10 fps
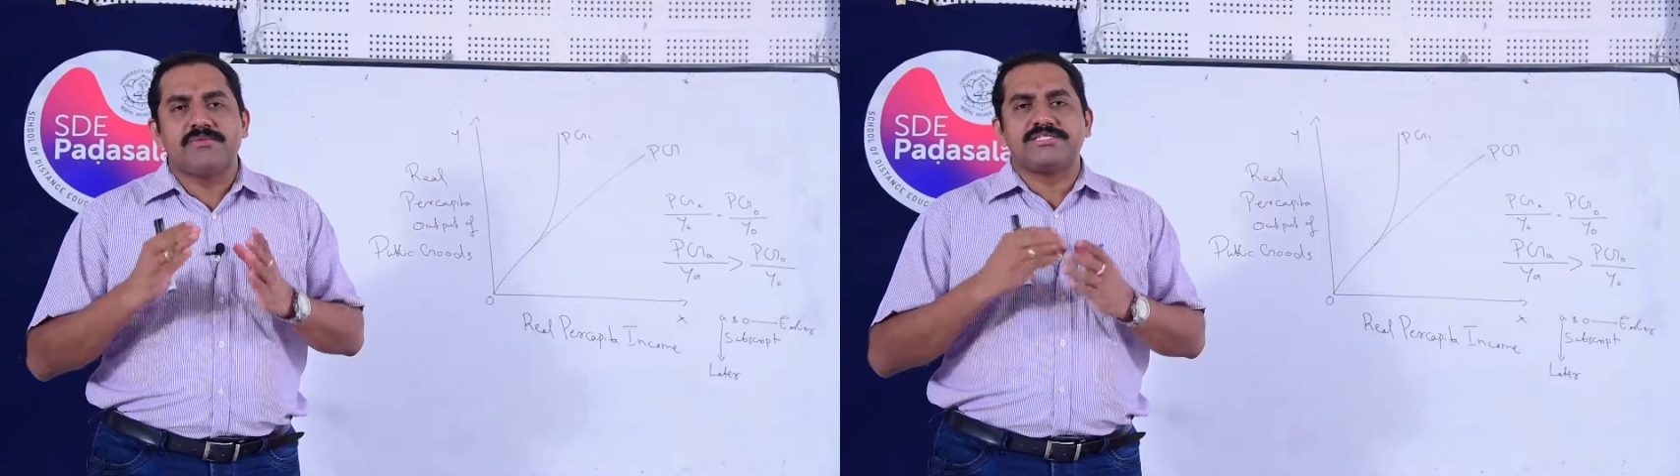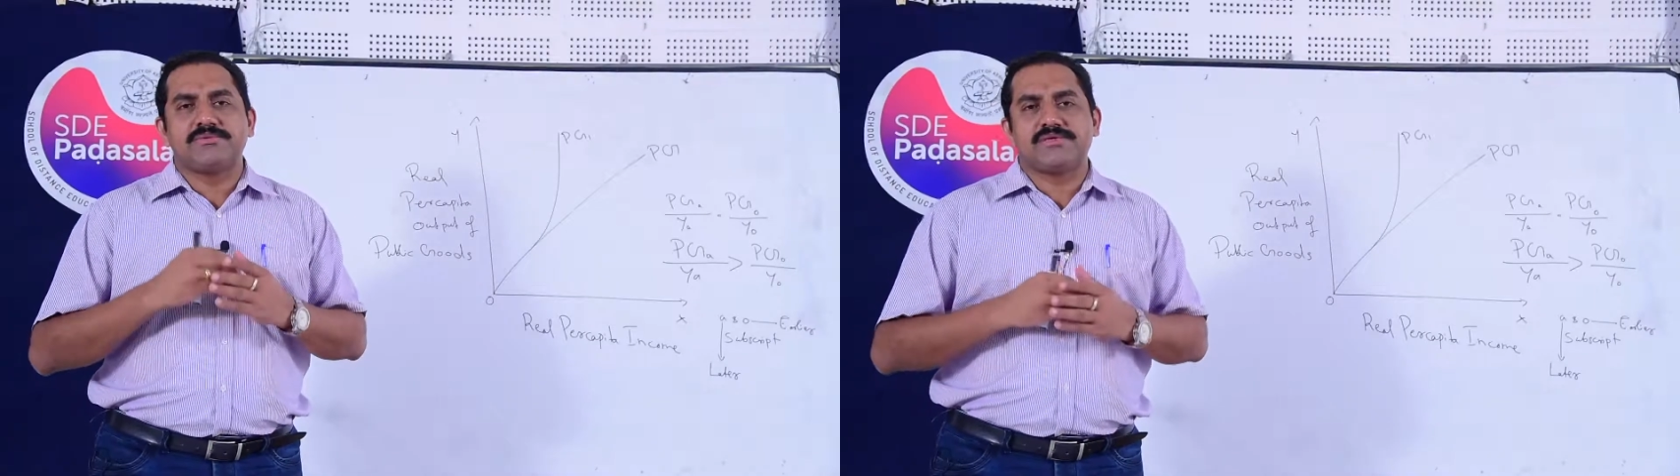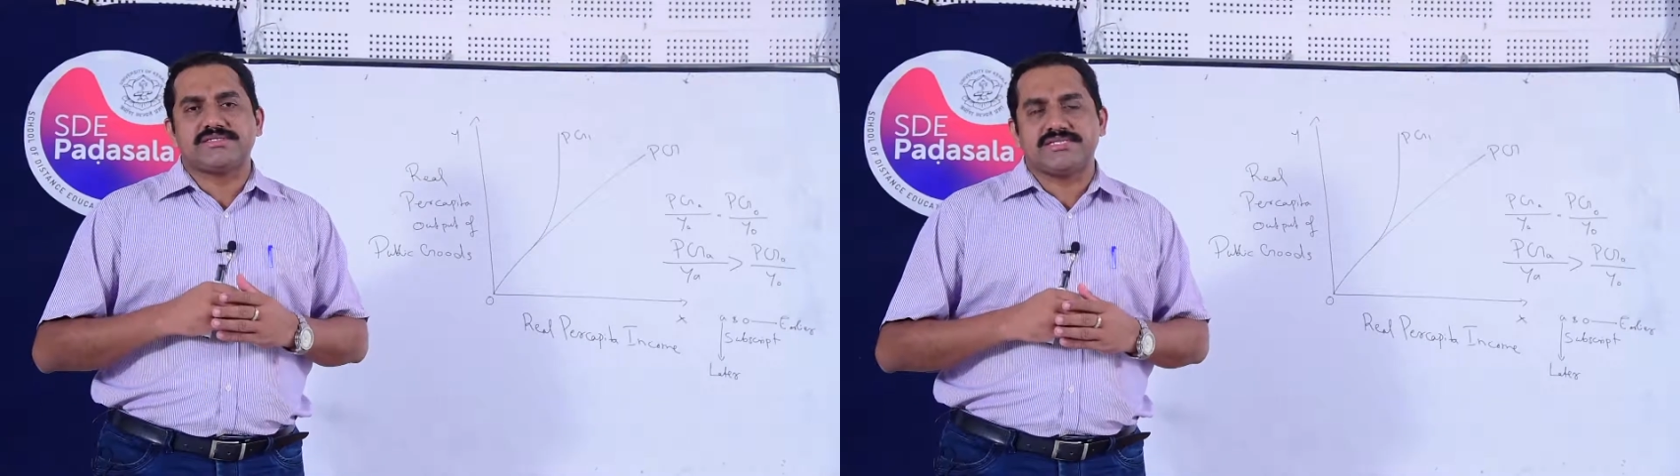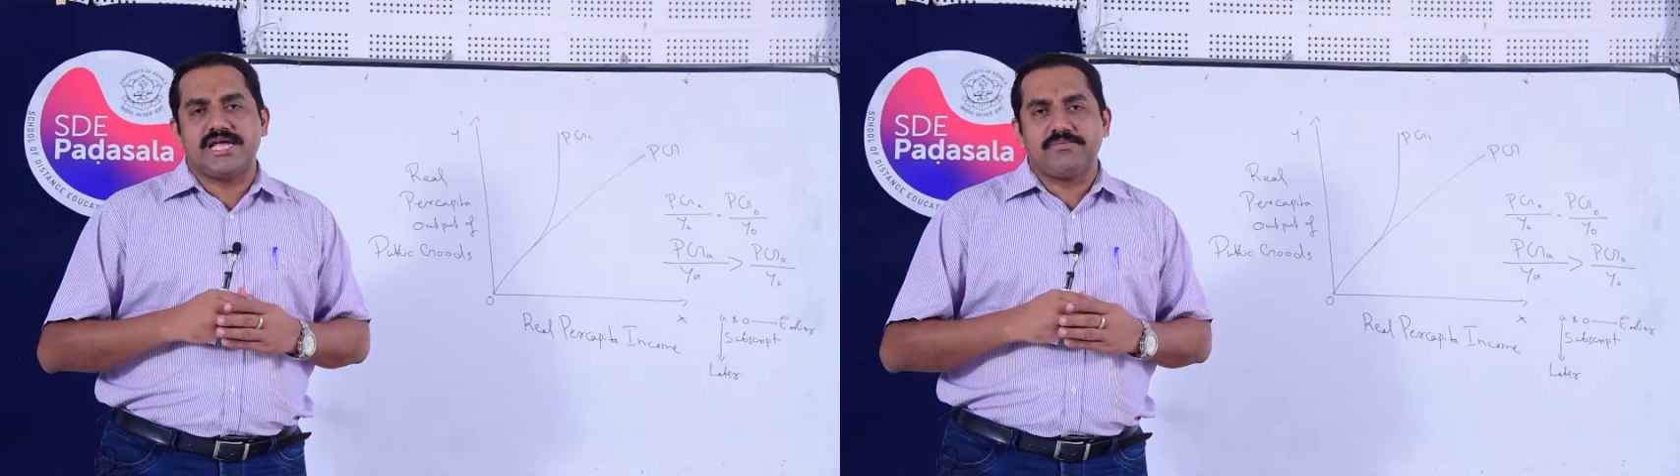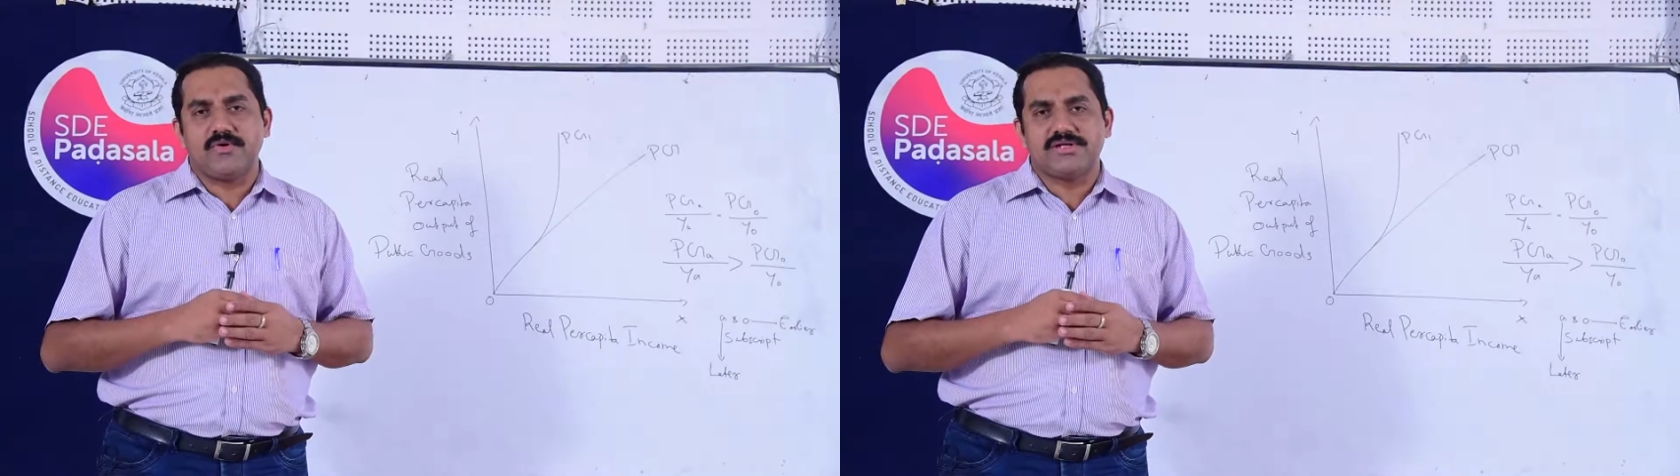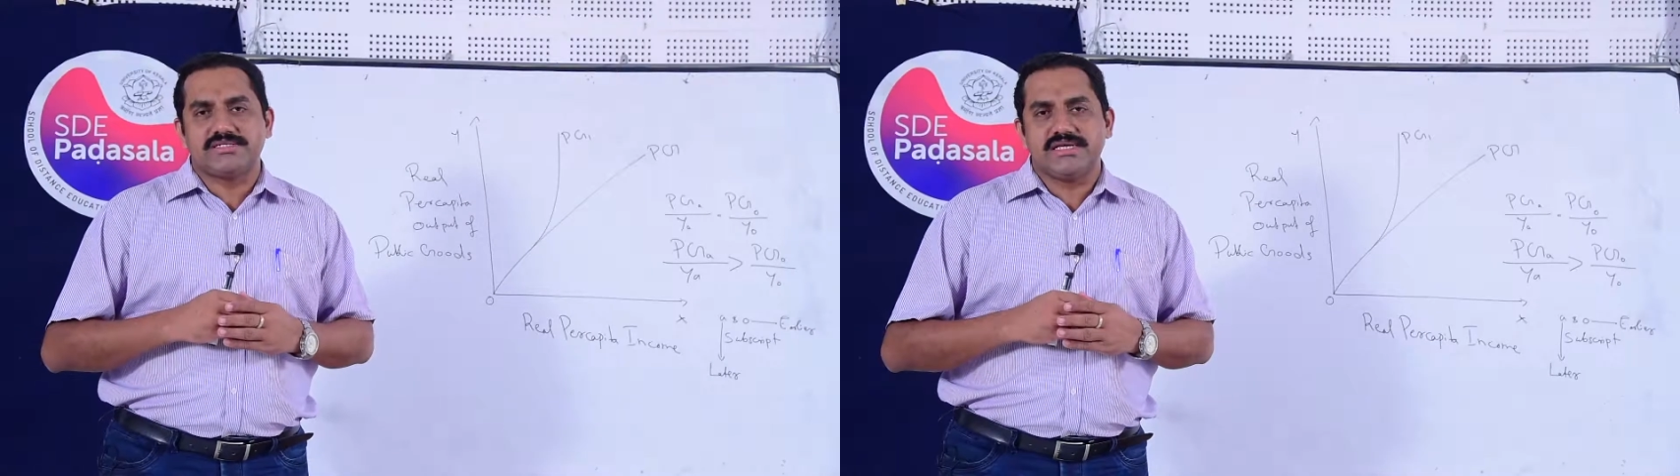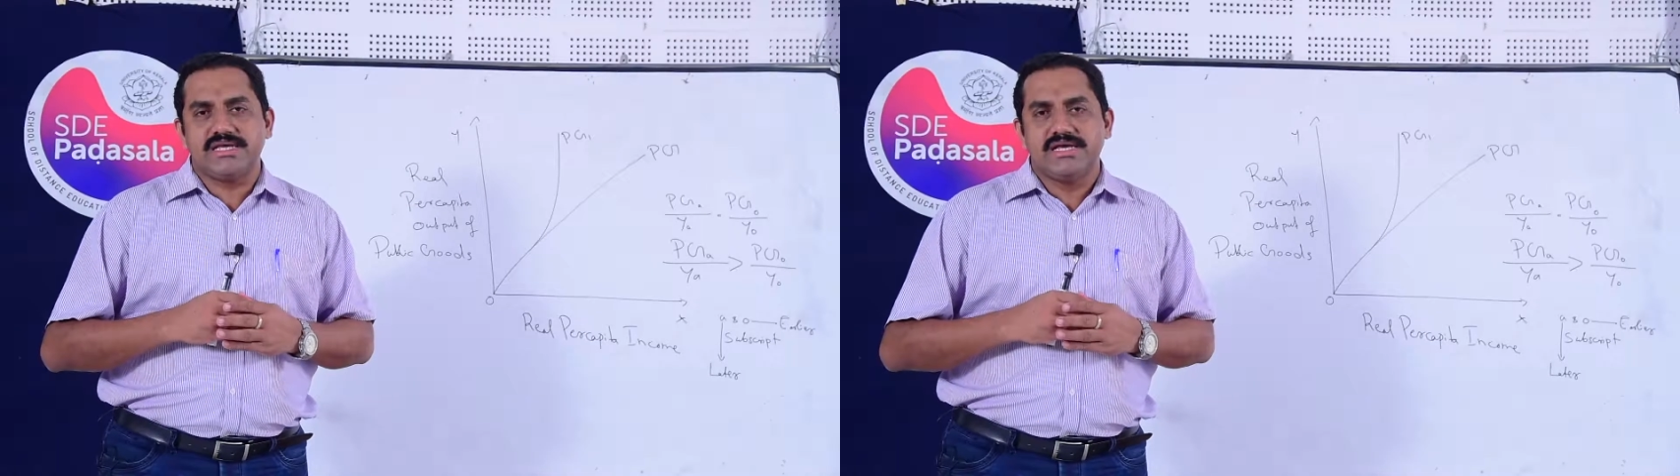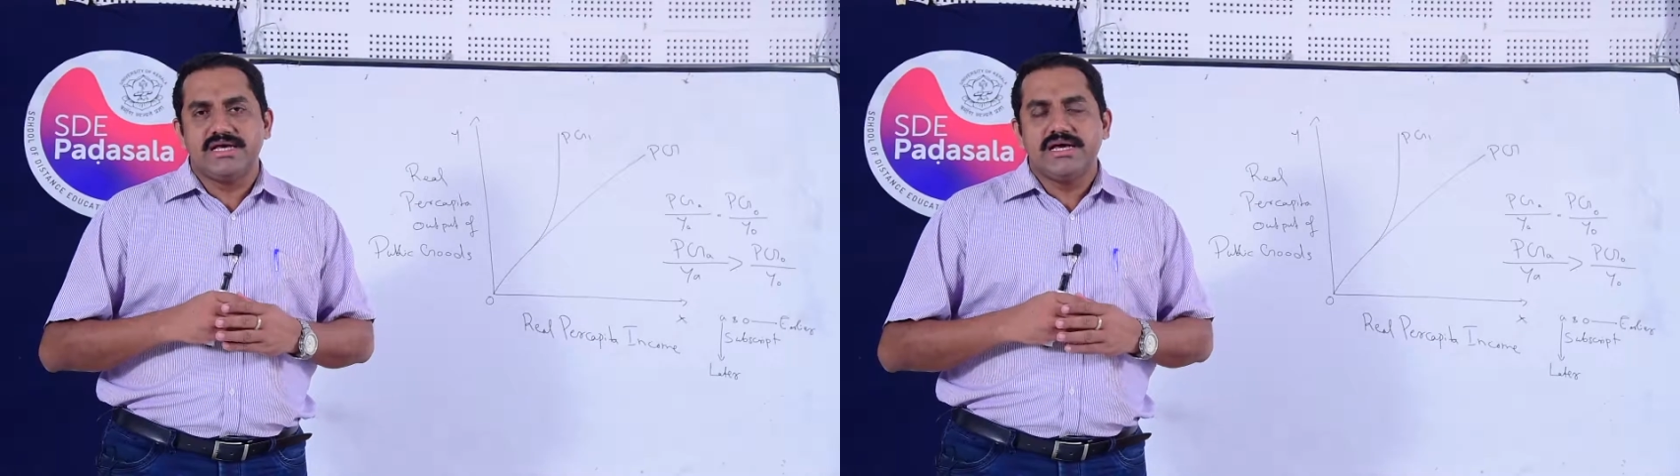principles of state policy,